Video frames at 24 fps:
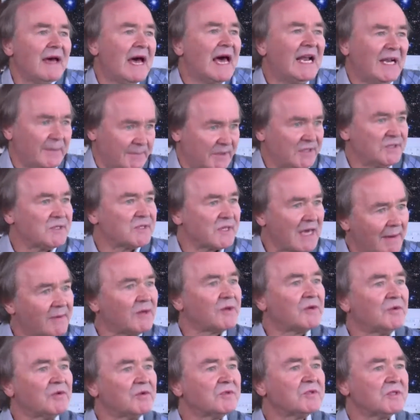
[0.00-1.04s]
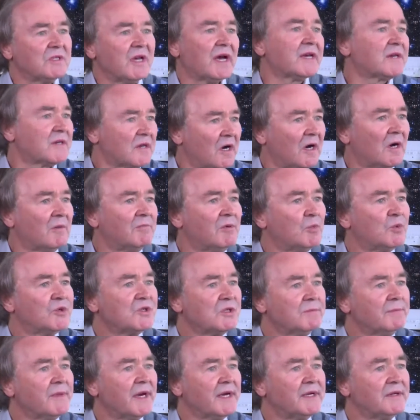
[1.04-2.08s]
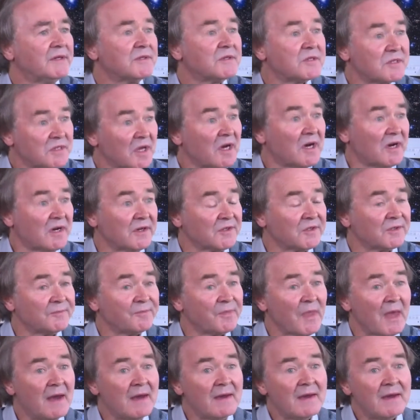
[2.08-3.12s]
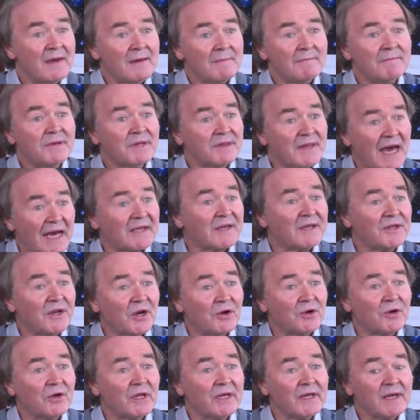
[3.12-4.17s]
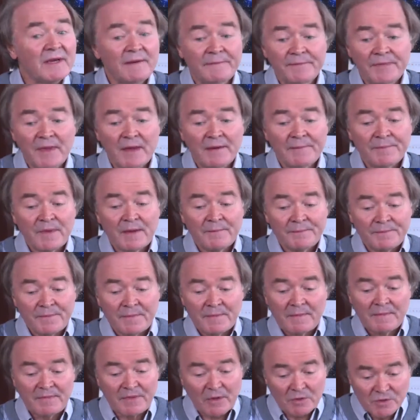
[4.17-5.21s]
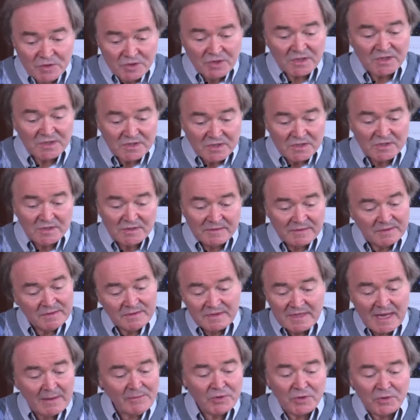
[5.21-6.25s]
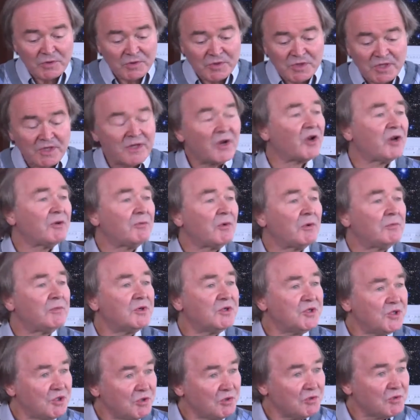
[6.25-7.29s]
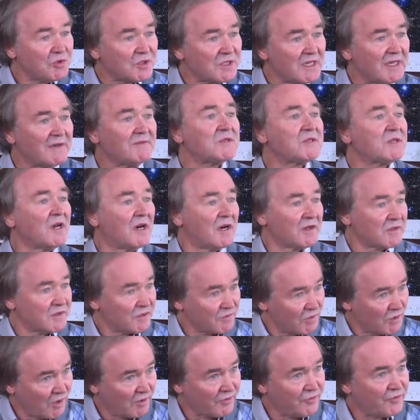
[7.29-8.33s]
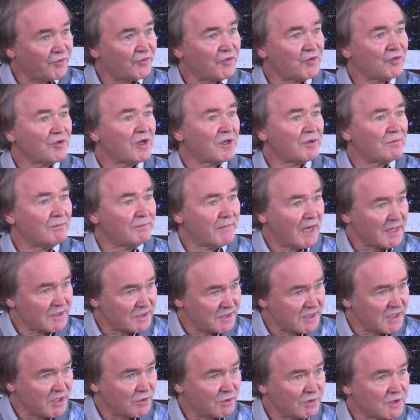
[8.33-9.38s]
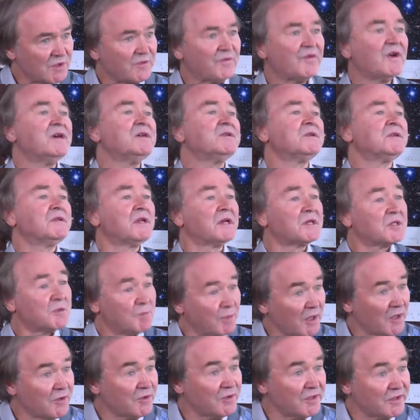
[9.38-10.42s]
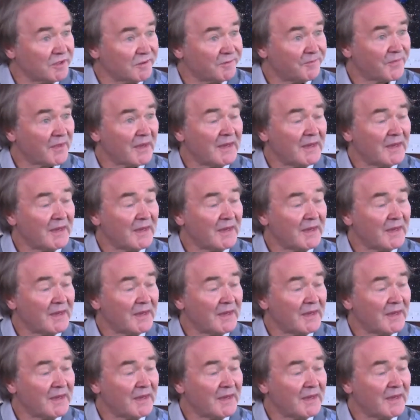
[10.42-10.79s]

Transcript: elements, chemicals like carbon, which are made in stars. But that can only, those chemicals can only be produced if stars have gone through their main sequence phase and exploded.